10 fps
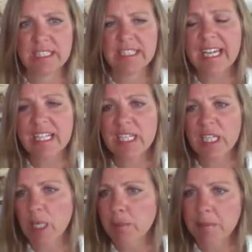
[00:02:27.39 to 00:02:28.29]
And that can
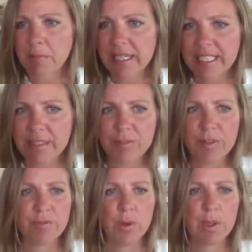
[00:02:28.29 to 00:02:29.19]
come in many
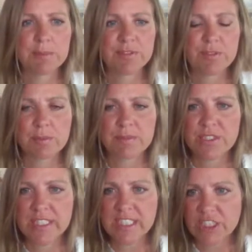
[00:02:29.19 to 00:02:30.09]
different forms from
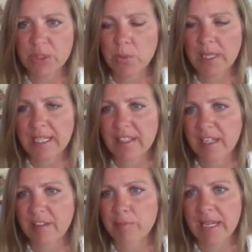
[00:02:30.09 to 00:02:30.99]
traditional
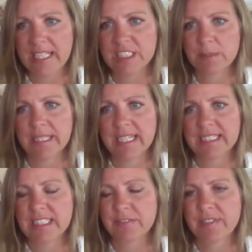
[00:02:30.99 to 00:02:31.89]
wildlife management
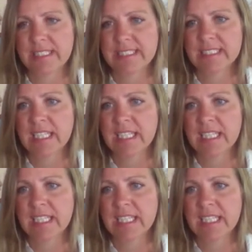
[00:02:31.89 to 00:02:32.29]
activities